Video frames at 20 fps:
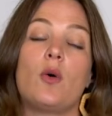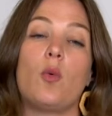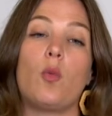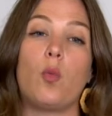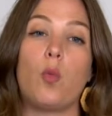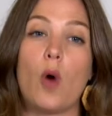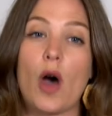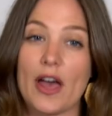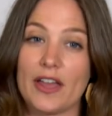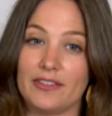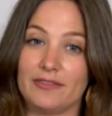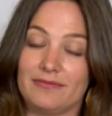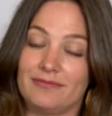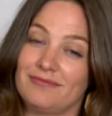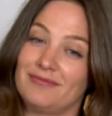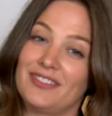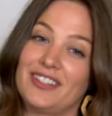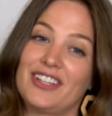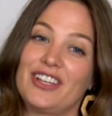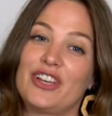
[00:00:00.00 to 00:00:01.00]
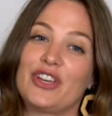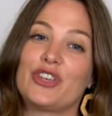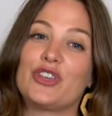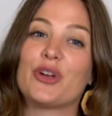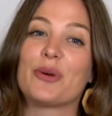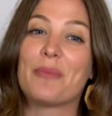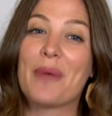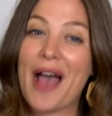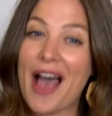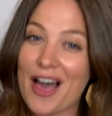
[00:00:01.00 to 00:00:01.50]
1,
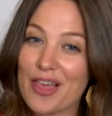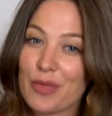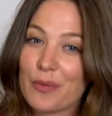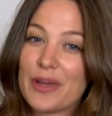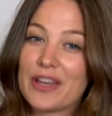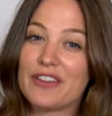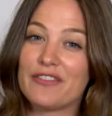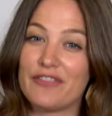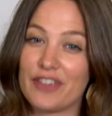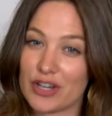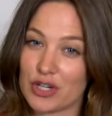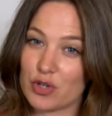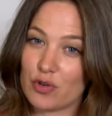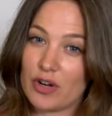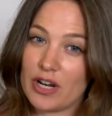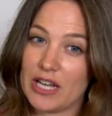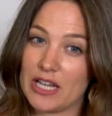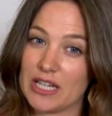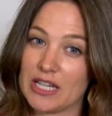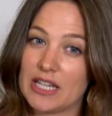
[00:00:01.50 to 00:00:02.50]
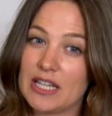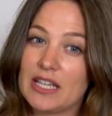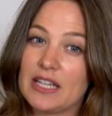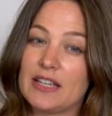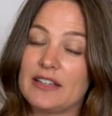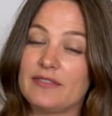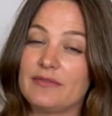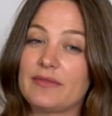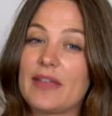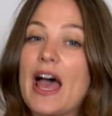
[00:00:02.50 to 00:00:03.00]
your pathway to victory.
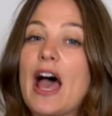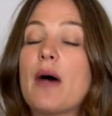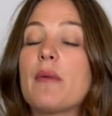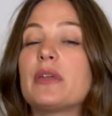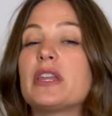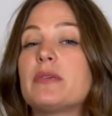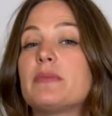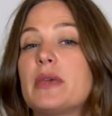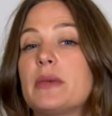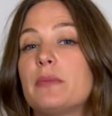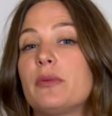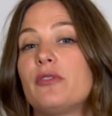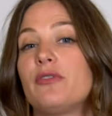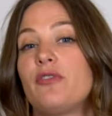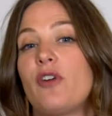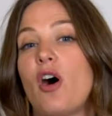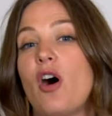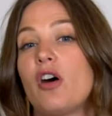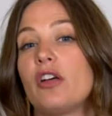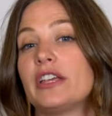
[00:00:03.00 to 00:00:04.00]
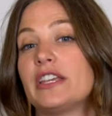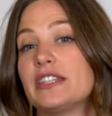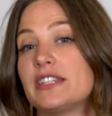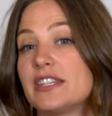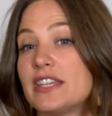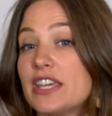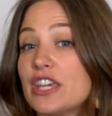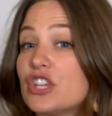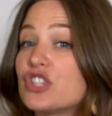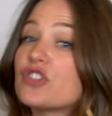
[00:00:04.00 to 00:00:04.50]
How many people fall
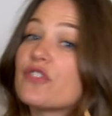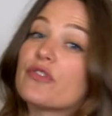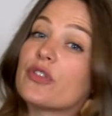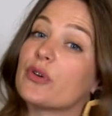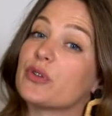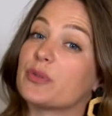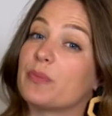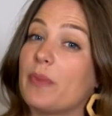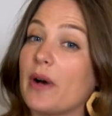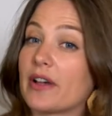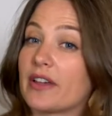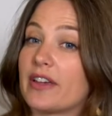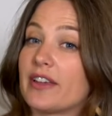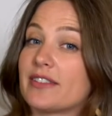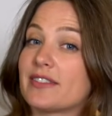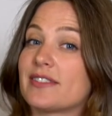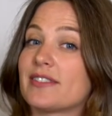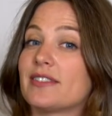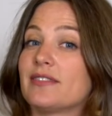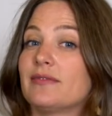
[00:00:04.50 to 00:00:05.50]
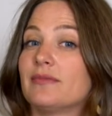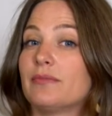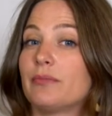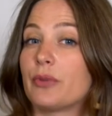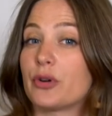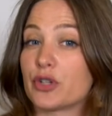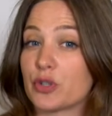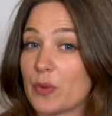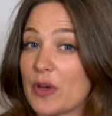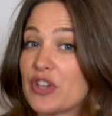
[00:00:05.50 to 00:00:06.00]
into each of those buckets?
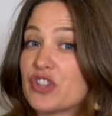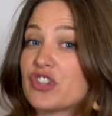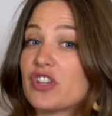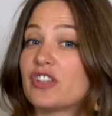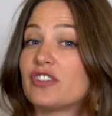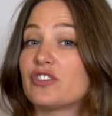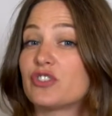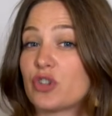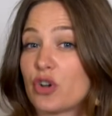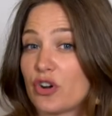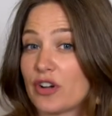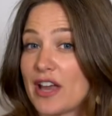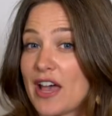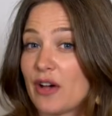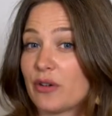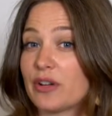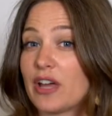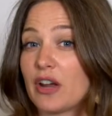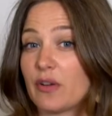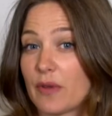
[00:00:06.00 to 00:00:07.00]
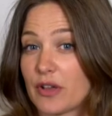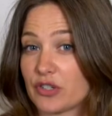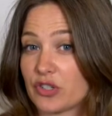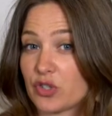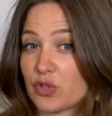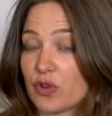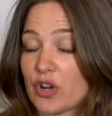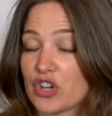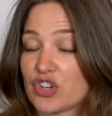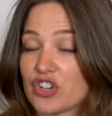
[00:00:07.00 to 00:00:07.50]
Persuasion, turnout, and
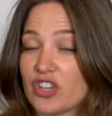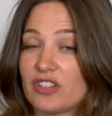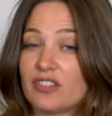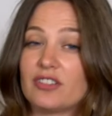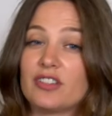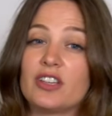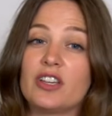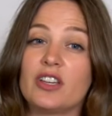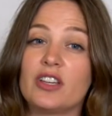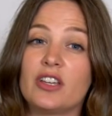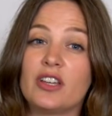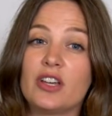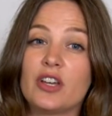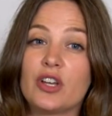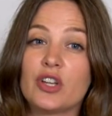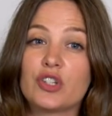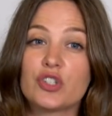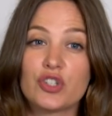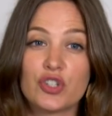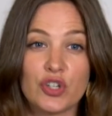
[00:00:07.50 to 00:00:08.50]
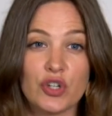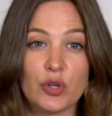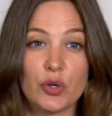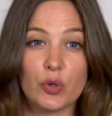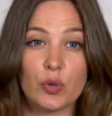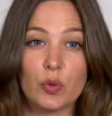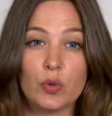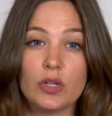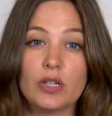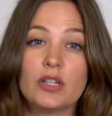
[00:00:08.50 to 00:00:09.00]
registration.
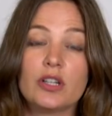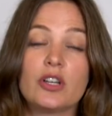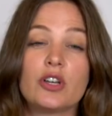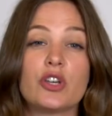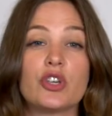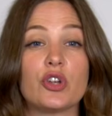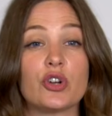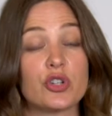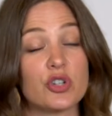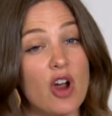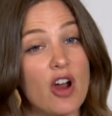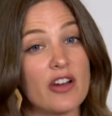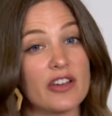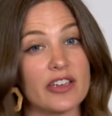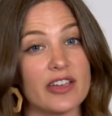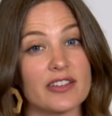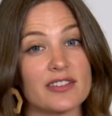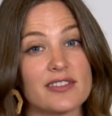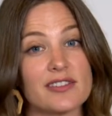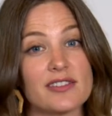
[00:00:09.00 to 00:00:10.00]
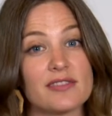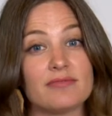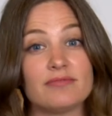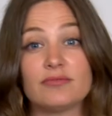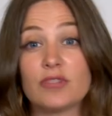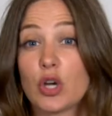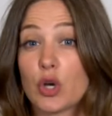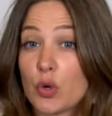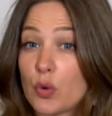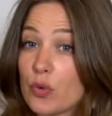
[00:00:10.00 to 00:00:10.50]
2, your targets,
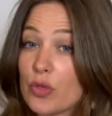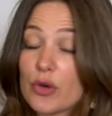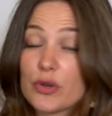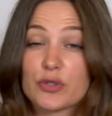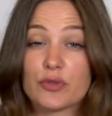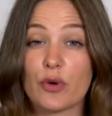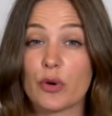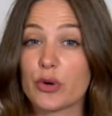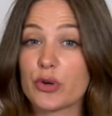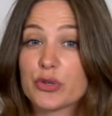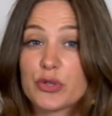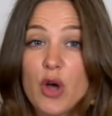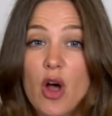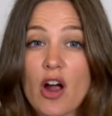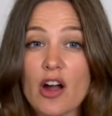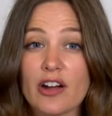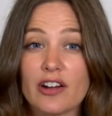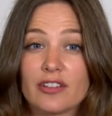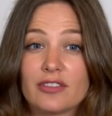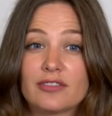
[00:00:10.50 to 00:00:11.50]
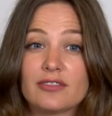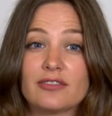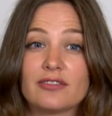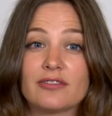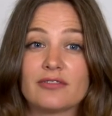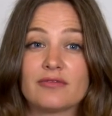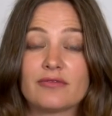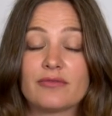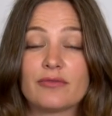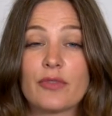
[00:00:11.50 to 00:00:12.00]
who those voters are.
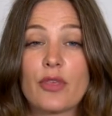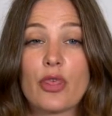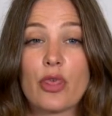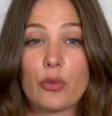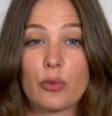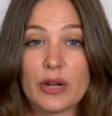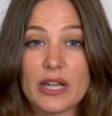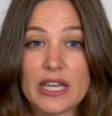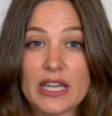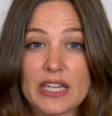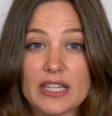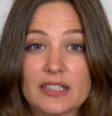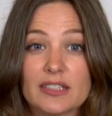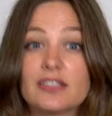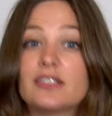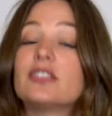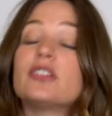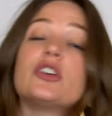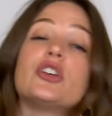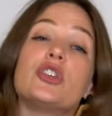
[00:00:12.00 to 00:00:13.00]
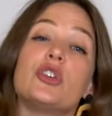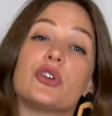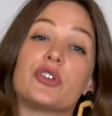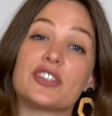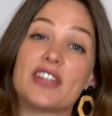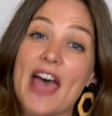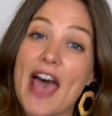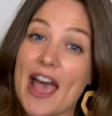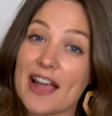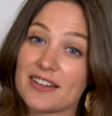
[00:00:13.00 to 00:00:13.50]
3, your
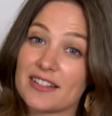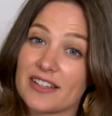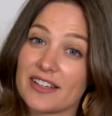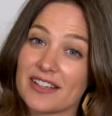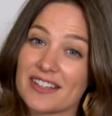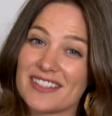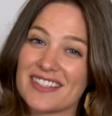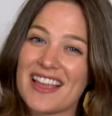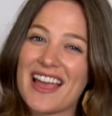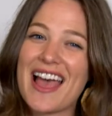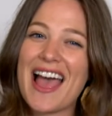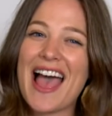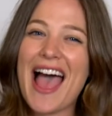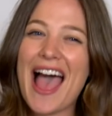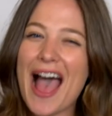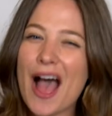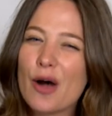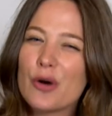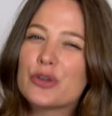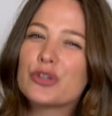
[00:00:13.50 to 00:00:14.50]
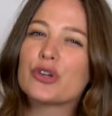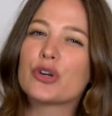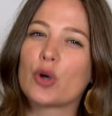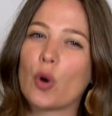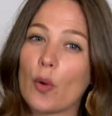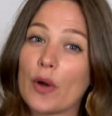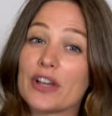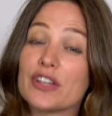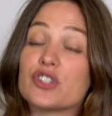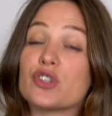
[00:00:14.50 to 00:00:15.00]
tactics, how you're
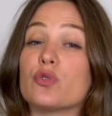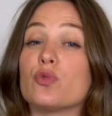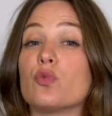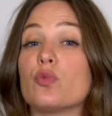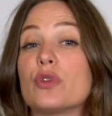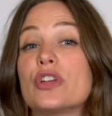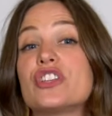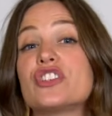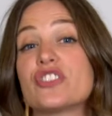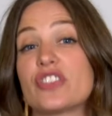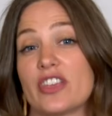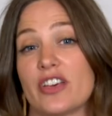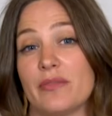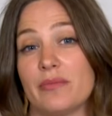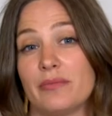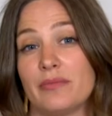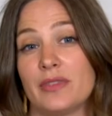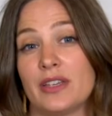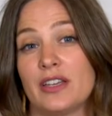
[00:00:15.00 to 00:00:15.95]
going to reach them.